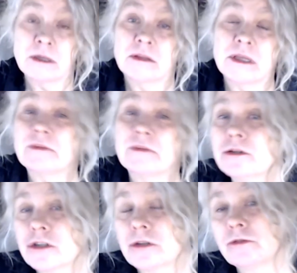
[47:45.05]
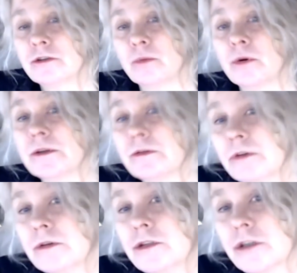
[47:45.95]
the evolution toward the
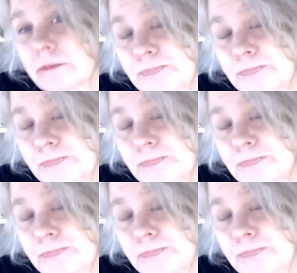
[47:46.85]
future?